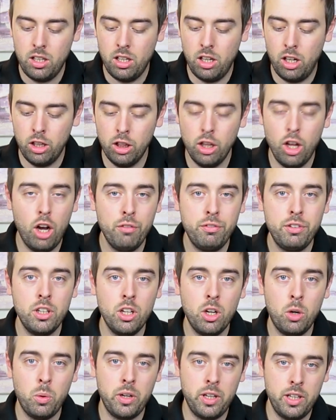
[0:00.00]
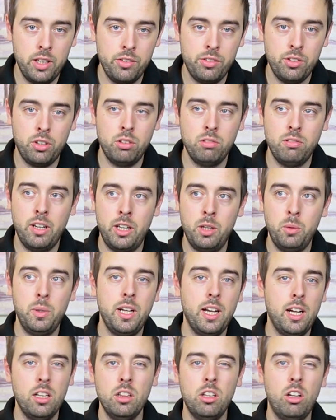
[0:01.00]
A lot of you know what it is already. We
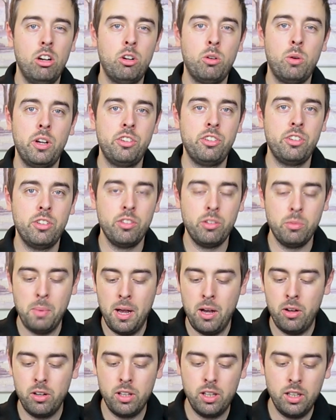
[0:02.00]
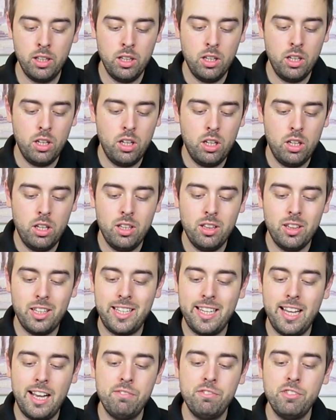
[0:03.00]
get a lot of questions about it. The
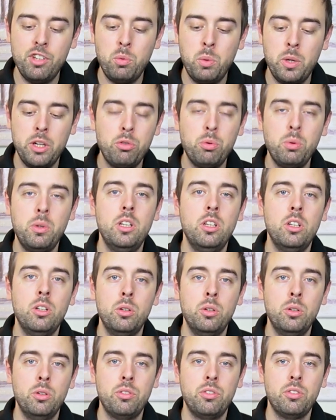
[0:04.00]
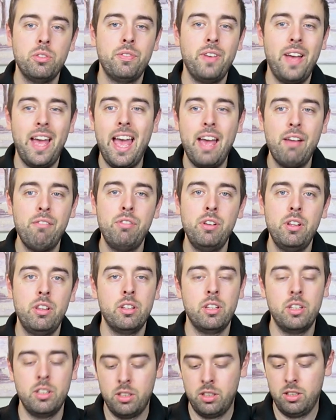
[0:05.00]
camera which we use for
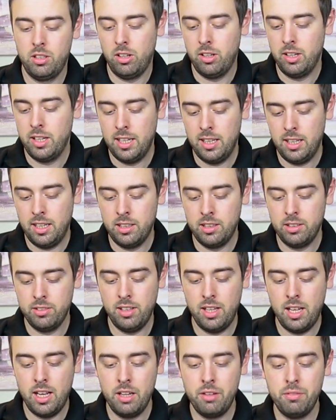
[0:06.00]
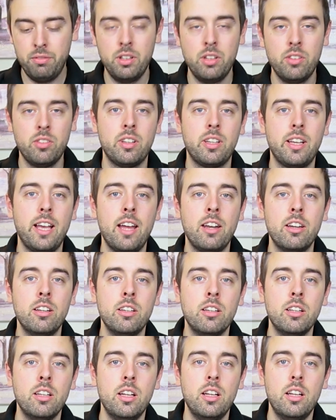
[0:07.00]
everything on Airliners Live is the
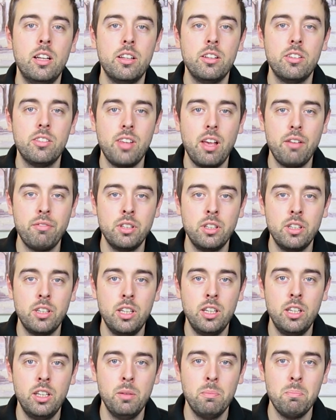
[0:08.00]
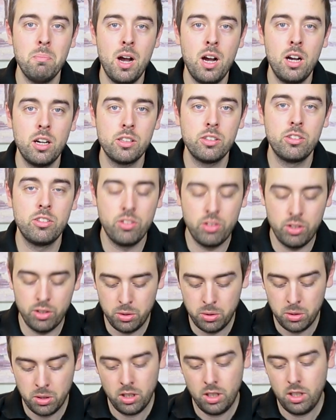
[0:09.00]
Canon 7D Mark
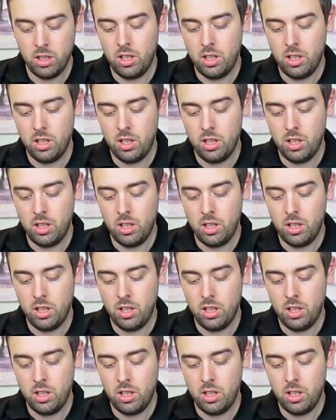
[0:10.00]
II.